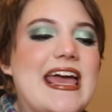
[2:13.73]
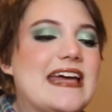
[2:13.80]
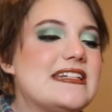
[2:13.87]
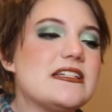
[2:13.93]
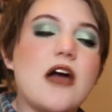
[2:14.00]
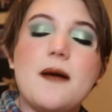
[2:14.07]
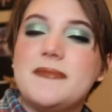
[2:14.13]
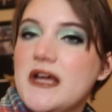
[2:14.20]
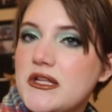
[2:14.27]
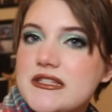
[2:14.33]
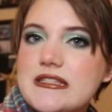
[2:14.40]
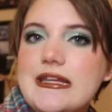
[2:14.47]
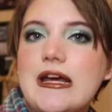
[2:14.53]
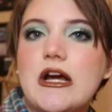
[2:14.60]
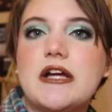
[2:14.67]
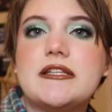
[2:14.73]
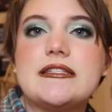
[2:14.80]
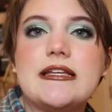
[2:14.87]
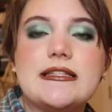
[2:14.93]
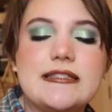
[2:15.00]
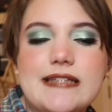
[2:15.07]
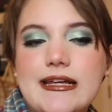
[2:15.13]
and come downstairs
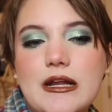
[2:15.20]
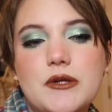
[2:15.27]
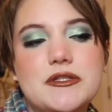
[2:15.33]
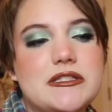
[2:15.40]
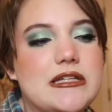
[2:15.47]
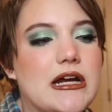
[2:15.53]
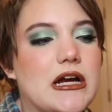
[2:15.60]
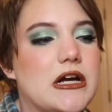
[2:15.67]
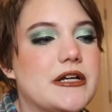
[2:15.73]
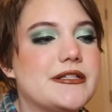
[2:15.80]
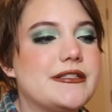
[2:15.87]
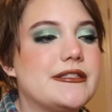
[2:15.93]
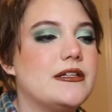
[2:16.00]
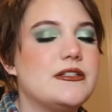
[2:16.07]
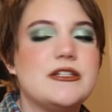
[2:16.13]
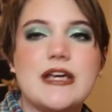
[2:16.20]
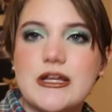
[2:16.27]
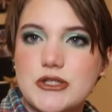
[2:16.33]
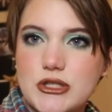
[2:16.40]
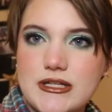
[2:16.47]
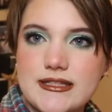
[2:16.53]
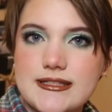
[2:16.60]
and stay downstairs to get
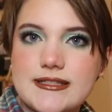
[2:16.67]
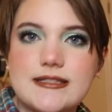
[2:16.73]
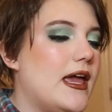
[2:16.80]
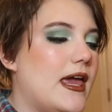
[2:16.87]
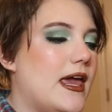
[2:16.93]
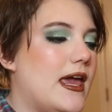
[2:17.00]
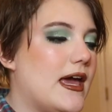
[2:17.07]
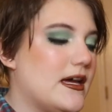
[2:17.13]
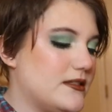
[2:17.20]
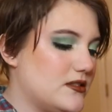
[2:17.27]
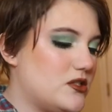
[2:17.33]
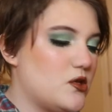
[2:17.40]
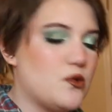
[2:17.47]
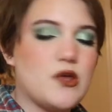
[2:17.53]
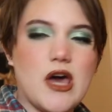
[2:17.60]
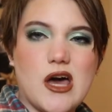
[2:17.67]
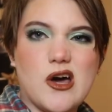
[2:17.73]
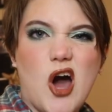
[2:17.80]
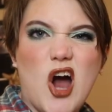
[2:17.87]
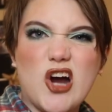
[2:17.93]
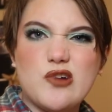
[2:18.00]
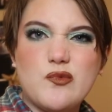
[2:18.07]
treats. And so the
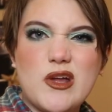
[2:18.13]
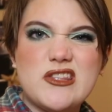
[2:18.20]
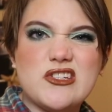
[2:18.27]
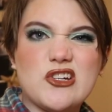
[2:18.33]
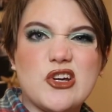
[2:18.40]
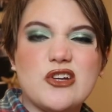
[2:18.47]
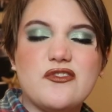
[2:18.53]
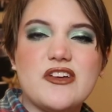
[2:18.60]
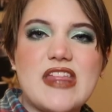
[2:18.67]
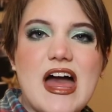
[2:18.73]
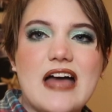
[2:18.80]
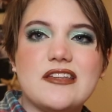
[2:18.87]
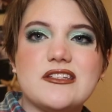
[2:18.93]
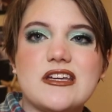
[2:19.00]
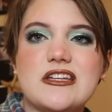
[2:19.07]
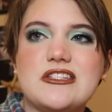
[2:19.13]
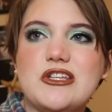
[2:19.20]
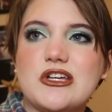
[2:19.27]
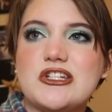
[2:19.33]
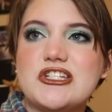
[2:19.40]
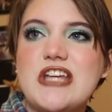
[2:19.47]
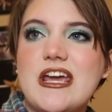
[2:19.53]
hard ones are good for that because
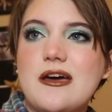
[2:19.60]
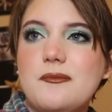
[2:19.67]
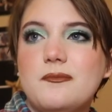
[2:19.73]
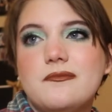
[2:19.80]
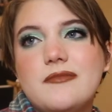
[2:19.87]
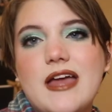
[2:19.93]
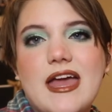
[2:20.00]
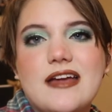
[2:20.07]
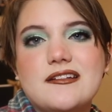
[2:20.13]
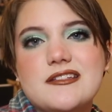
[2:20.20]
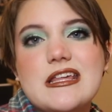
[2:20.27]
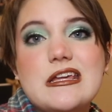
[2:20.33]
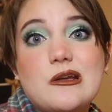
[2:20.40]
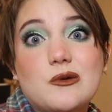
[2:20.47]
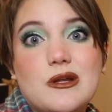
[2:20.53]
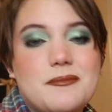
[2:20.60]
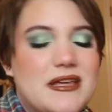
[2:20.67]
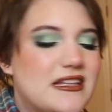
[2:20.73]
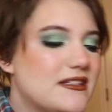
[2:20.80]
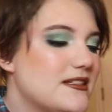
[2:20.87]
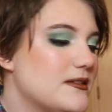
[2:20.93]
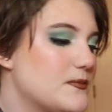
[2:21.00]
you can shake them and they know what it
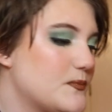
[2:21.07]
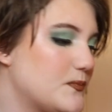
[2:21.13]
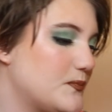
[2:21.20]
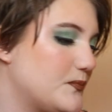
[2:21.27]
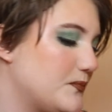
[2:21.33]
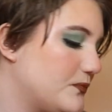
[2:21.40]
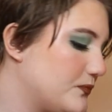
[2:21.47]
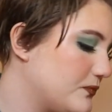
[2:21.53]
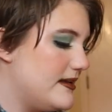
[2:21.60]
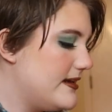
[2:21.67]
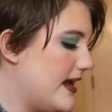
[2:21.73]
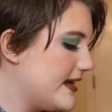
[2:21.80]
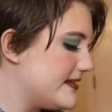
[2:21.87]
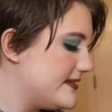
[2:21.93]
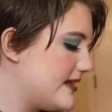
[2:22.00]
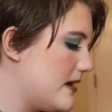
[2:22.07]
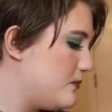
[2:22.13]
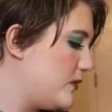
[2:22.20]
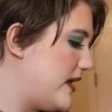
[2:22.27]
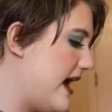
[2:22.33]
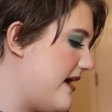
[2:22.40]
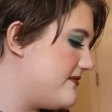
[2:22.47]
means. Next up,
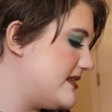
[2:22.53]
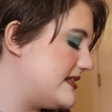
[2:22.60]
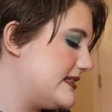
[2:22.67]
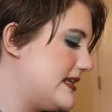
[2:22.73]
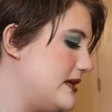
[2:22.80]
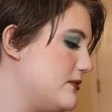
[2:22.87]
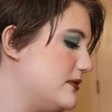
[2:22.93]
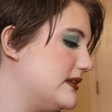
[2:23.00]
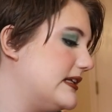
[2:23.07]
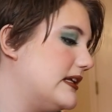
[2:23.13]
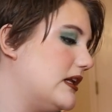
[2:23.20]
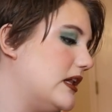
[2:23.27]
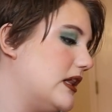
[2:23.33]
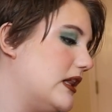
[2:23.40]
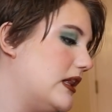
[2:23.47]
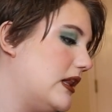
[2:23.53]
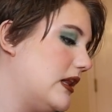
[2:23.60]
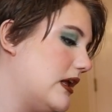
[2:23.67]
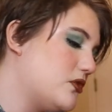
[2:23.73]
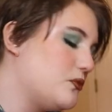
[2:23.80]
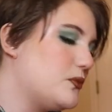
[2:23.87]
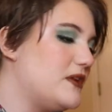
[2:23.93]
we have this cute little
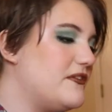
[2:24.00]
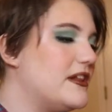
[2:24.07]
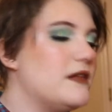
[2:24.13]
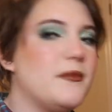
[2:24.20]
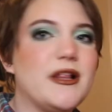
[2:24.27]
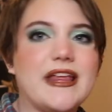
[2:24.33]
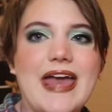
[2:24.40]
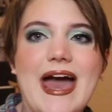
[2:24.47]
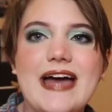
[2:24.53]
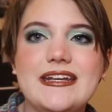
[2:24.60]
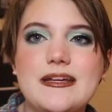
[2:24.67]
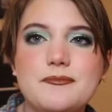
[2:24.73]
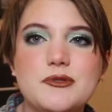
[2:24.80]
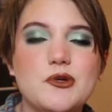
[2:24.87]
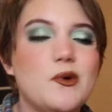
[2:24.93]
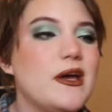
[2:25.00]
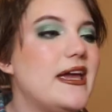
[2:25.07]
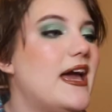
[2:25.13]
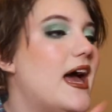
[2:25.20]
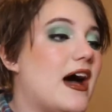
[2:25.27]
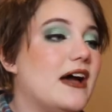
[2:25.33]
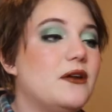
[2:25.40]
refillable catnip toy.
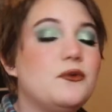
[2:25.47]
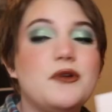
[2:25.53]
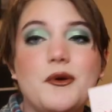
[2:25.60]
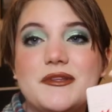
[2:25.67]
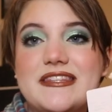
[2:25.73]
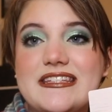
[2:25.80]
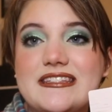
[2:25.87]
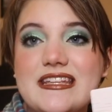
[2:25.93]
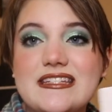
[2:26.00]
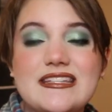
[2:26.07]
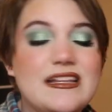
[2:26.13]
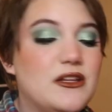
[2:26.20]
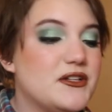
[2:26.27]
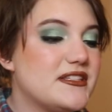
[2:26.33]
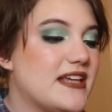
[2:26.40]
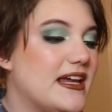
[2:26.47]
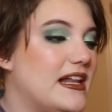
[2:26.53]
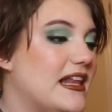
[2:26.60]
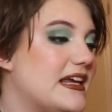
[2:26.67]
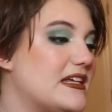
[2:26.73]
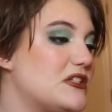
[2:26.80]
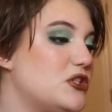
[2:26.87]
I don't know what this is. It looks kind of
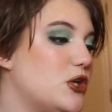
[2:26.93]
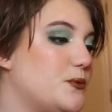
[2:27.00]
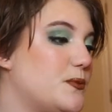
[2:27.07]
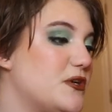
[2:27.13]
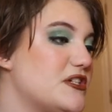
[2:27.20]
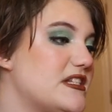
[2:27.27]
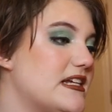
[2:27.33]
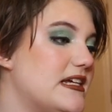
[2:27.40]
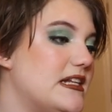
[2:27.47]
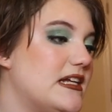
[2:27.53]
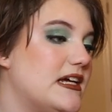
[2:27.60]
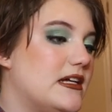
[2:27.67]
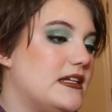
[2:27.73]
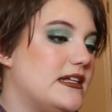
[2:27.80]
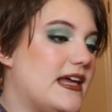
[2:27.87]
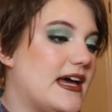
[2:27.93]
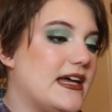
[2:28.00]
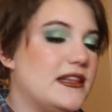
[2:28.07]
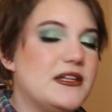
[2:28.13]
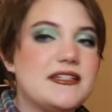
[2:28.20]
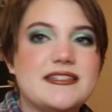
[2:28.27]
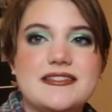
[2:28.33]
like a snow person. Yeah,
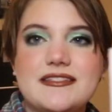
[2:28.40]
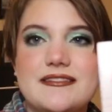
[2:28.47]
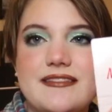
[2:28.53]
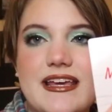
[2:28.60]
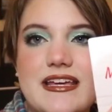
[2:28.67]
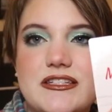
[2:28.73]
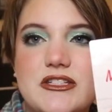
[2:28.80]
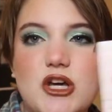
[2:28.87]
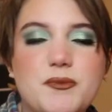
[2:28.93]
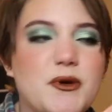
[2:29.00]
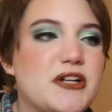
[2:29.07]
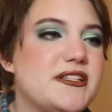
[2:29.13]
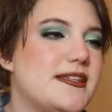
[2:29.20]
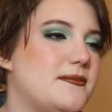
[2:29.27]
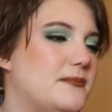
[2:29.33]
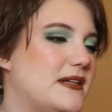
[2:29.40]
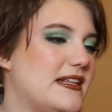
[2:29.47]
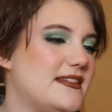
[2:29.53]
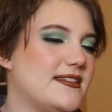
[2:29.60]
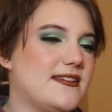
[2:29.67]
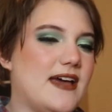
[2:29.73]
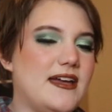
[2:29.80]
it looks like a snow person, but
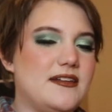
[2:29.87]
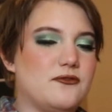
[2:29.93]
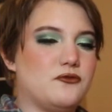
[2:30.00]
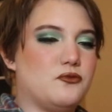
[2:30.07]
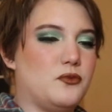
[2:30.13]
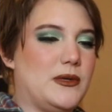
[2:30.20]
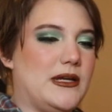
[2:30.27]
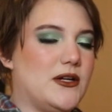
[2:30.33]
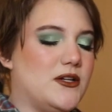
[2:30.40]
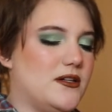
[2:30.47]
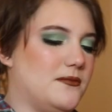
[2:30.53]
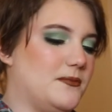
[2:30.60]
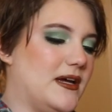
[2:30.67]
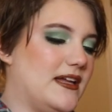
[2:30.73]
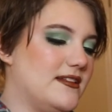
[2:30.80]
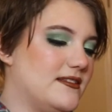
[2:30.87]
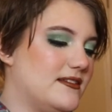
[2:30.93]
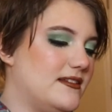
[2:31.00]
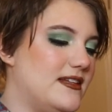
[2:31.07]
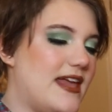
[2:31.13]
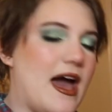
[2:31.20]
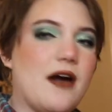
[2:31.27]
it's kind of weird. But
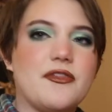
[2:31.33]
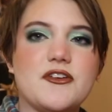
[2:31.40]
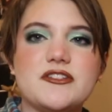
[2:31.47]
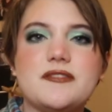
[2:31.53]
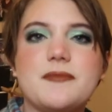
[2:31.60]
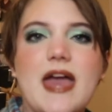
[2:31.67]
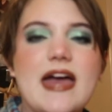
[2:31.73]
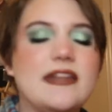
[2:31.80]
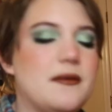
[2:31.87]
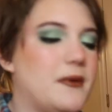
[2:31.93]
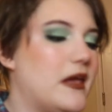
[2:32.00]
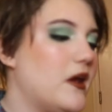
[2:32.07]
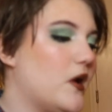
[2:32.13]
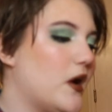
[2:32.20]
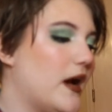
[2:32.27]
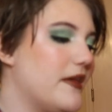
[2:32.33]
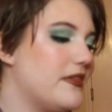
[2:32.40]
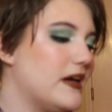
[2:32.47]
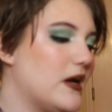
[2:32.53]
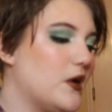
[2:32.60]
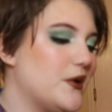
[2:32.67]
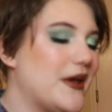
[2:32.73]
yeah, there's some catnip here. I
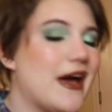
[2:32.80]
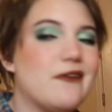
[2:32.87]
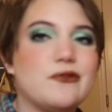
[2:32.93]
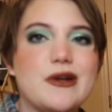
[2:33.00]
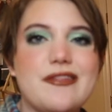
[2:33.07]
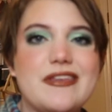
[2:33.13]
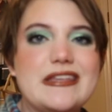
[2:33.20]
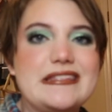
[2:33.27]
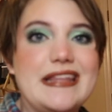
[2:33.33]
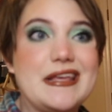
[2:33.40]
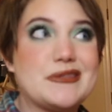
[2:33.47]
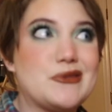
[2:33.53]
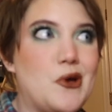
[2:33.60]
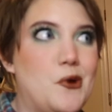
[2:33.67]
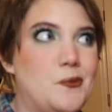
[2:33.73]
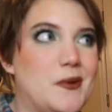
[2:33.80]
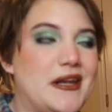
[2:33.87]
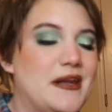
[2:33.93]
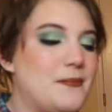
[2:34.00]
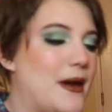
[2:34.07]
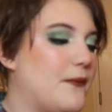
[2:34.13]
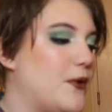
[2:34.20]
think I already have one of these things open
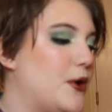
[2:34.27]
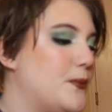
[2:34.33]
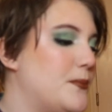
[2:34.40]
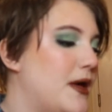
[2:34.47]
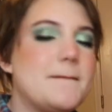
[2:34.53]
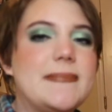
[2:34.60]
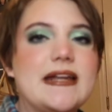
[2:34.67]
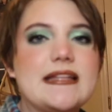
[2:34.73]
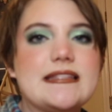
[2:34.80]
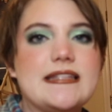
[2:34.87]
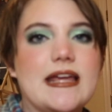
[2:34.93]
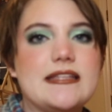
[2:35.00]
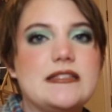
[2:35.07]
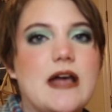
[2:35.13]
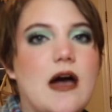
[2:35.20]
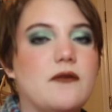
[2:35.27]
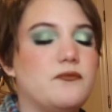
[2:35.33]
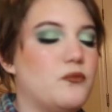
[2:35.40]
in my room, but it's nice to have